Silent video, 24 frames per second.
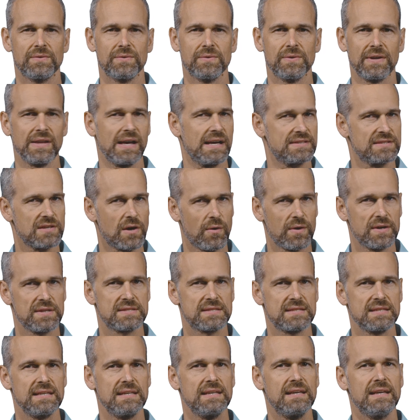Well, that's always
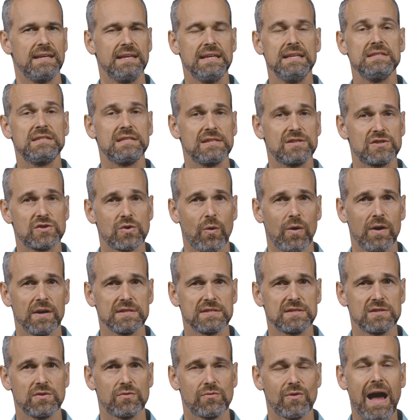the easy
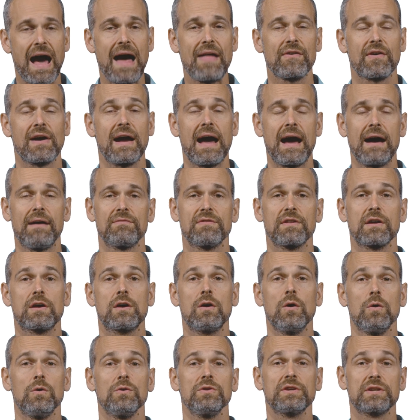choice. You'd rather have the
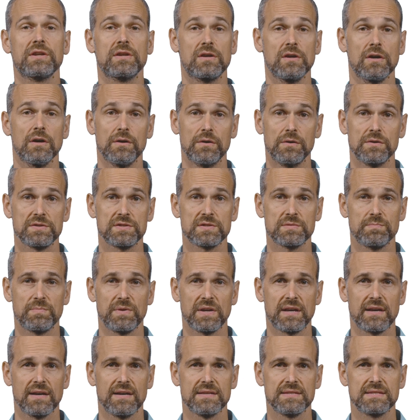golden goose
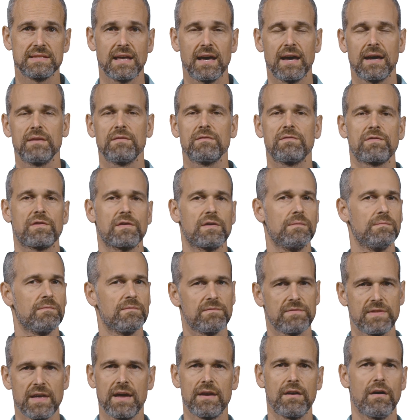because then from
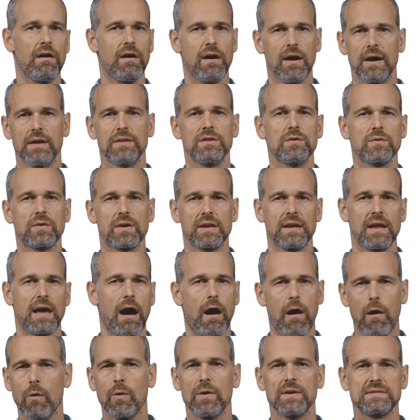then on you can
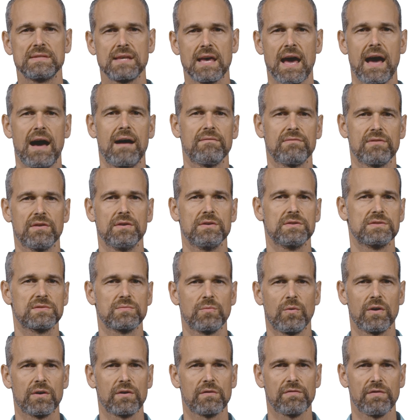always have those
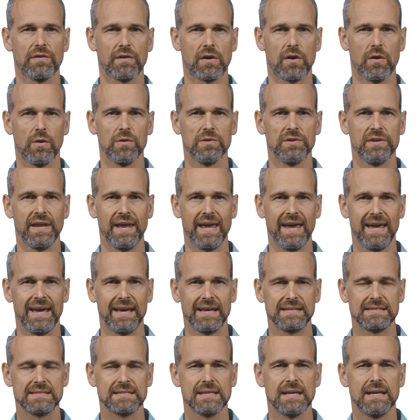wonderful golden
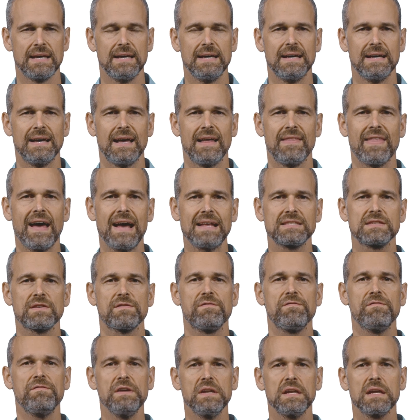eggs. And that's a
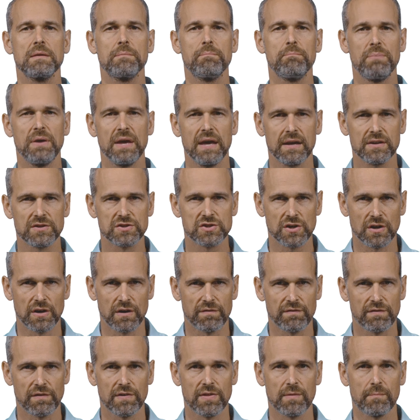fitting picture
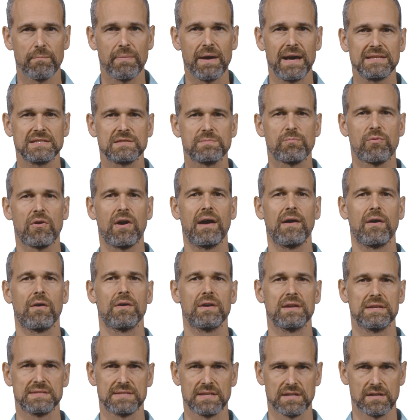for the best
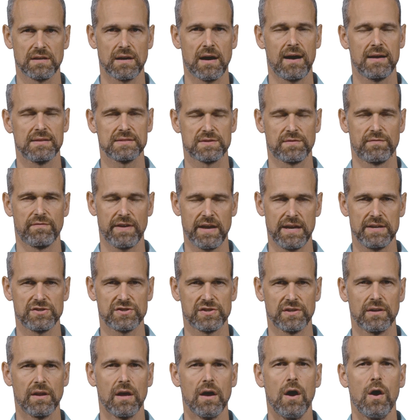priorities in
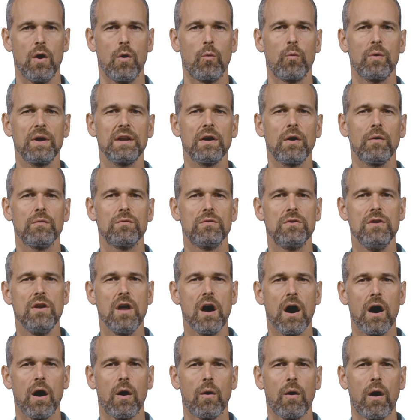conservation. We don't
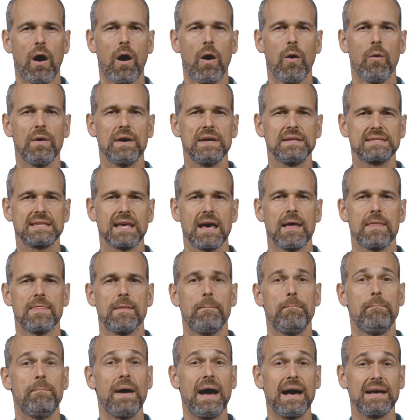know always the
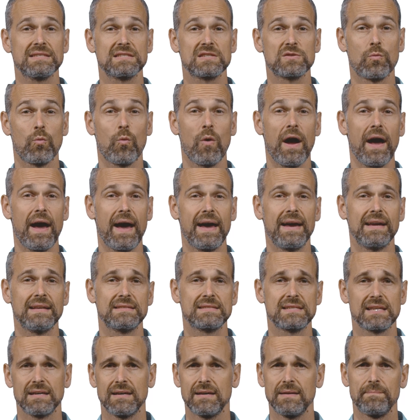best way
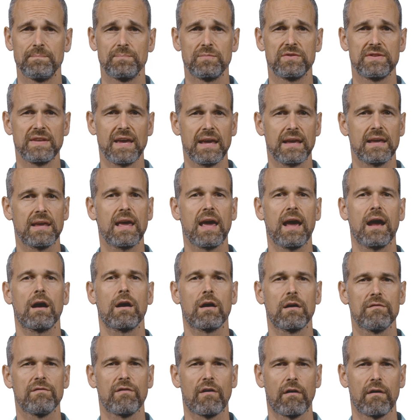to take
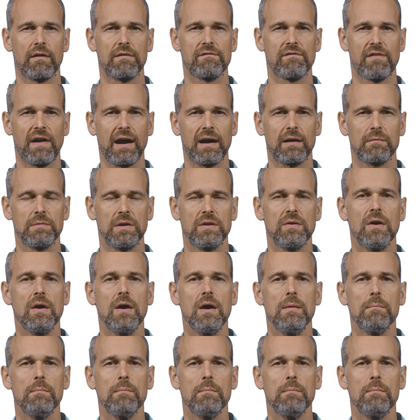care of our environment.